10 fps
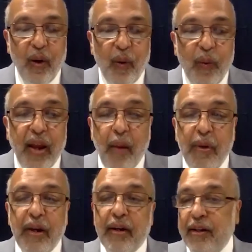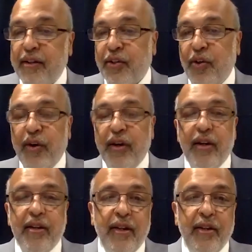where eminent
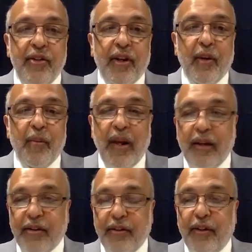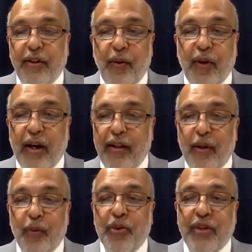historians and gentlemen like Shashi Tharoor and others
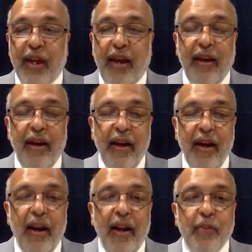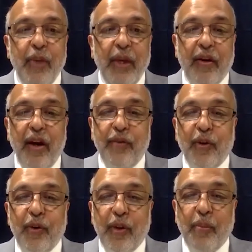would say, let's be grateful
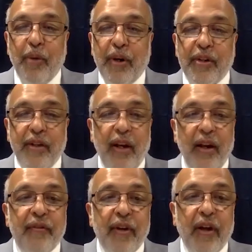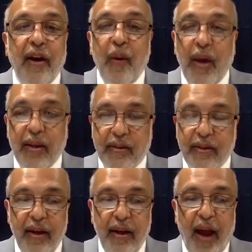to the British, they left a railways
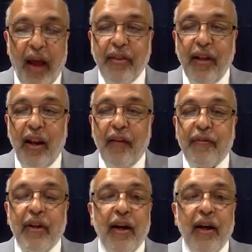and they left,